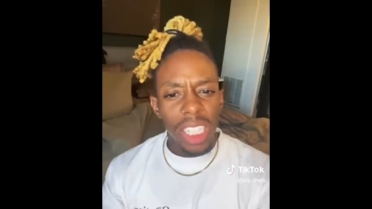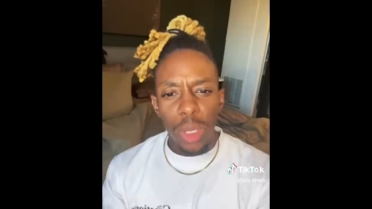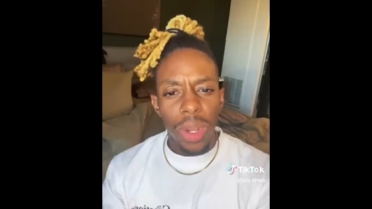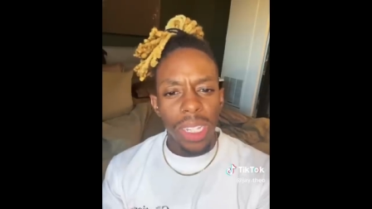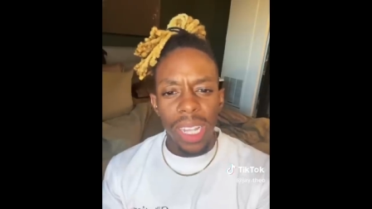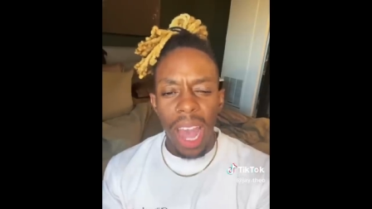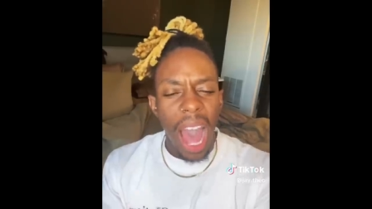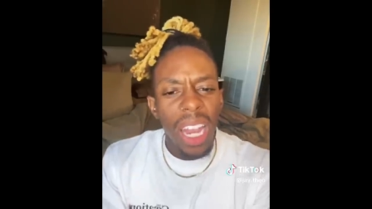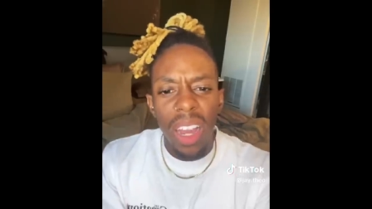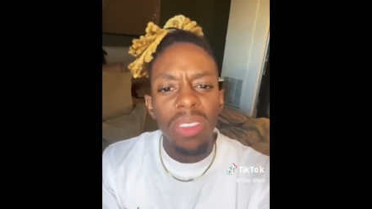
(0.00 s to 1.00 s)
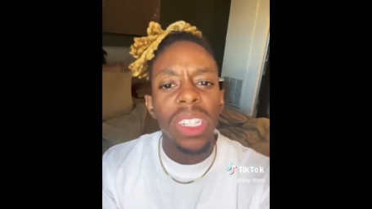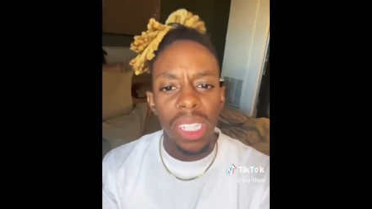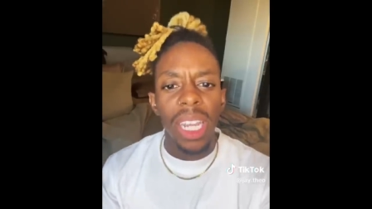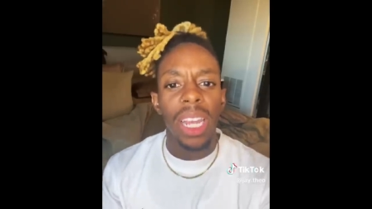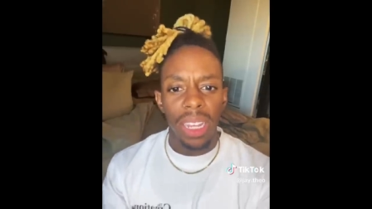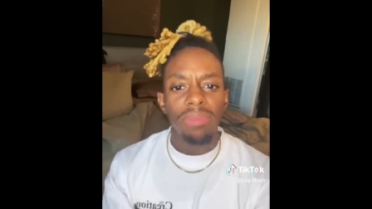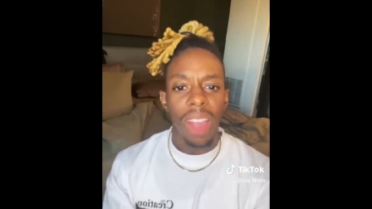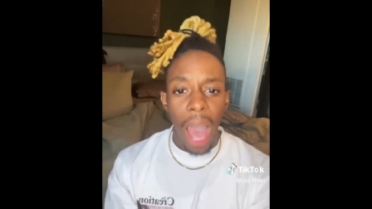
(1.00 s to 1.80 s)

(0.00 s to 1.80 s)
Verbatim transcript: Just when I say, I love to see it.